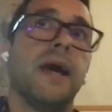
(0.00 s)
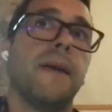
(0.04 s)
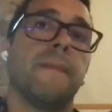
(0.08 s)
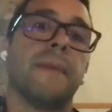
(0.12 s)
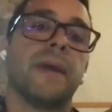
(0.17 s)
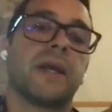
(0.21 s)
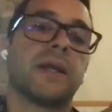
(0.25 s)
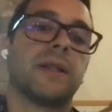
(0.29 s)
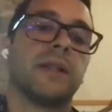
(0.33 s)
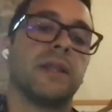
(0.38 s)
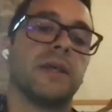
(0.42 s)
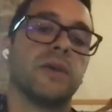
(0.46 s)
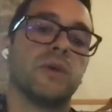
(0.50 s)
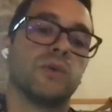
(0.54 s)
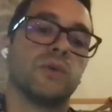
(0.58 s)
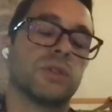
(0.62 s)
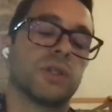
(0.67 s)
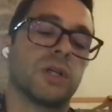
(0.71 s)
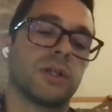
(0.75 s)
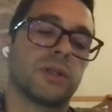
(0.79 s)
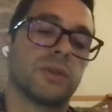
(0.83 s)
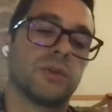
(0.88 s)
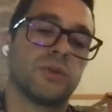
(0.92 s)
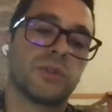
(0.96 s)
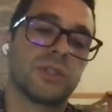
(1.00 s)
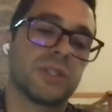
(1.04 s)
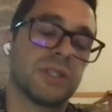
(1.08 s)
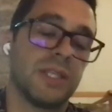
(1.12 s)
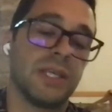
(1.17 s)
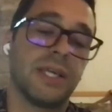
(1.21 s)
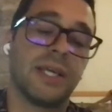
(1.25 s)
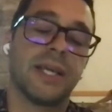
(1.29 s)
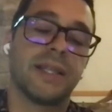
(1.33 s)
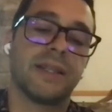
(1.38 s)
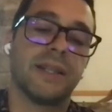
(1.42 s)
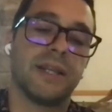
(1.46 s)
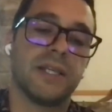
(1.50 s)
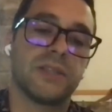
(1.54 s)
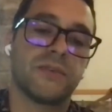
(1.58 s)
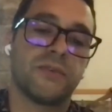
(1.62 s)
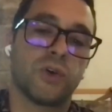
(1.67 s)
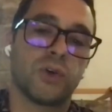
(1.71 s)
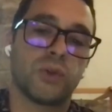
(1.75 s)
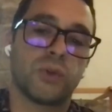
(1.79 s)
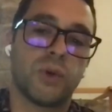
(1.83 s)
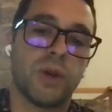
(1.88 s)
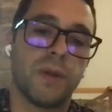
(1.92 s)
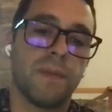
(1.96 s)
make the user to stick at least
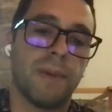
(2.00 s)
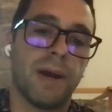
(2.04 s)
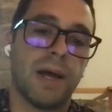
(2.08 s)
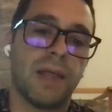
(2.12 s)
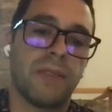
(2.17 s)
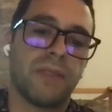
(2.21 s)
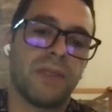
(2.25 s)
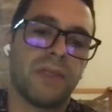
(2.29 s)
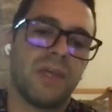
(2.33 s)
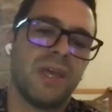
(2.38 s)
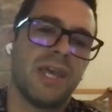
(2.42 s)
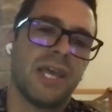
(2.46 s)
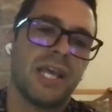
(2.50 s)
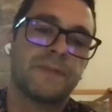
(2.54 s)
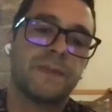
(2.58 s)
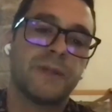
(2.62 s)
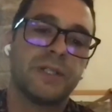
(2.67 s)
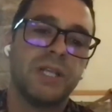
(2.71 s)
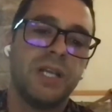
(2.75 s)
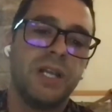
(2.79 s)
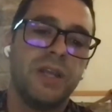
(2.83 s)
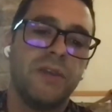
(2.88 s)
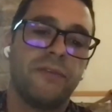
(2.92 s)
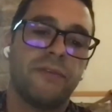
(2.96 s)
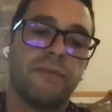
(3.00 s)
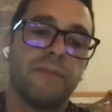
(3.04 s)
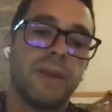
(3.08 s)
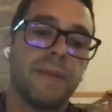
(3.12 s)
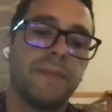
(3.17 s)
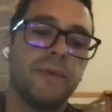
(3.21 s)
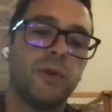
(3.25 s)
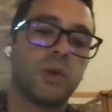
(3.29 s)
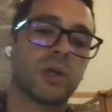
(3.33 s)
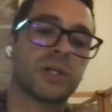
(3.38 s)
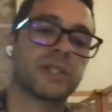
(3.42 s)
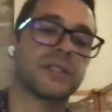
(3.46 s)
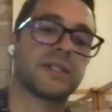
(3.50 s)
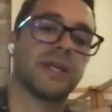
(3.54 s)
for 3 months, especially if maybe you are